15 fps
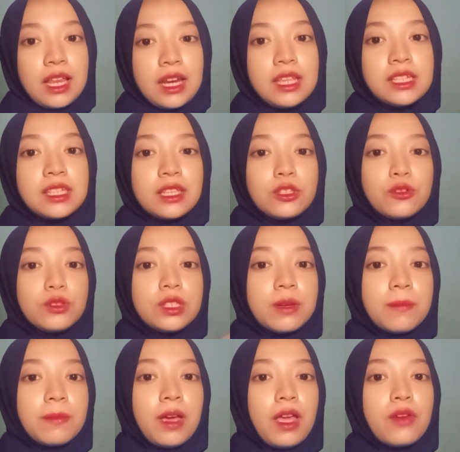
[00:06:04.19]
Listen to
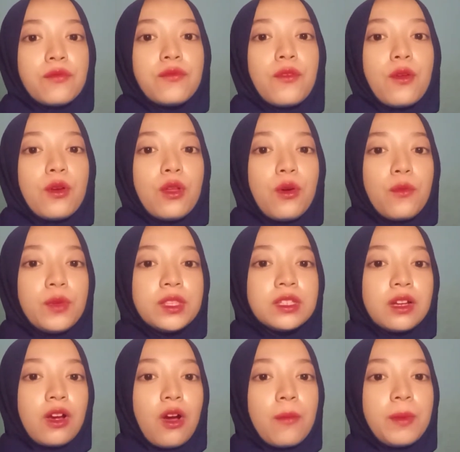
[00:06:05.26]
them and follow with the
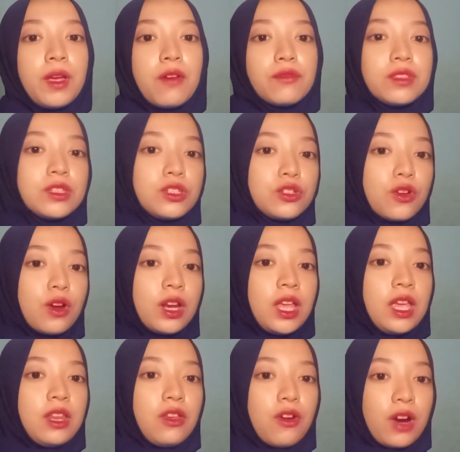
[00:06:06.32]
copy of the story
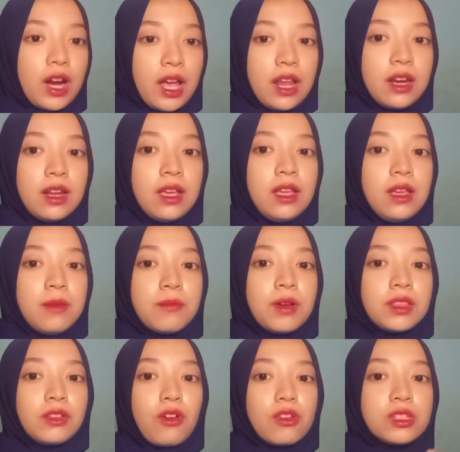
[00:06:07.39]
in your hand,
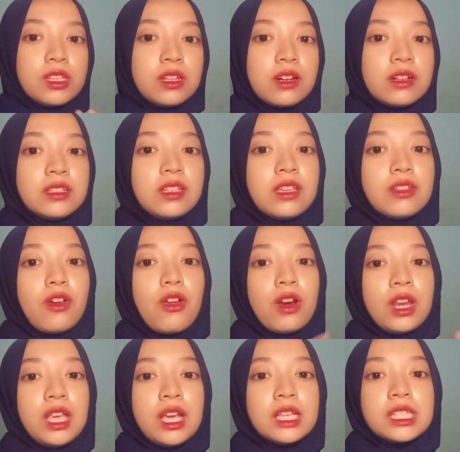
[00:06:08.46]
but consider that
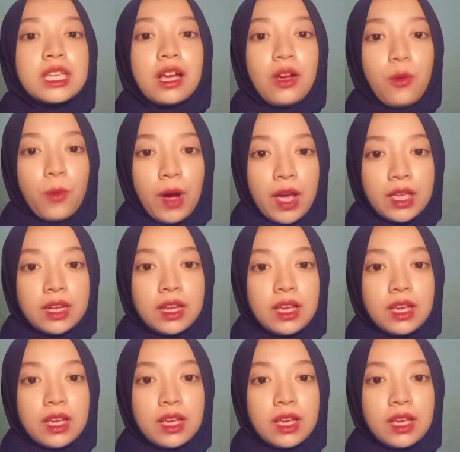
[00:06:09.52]
only as a guide.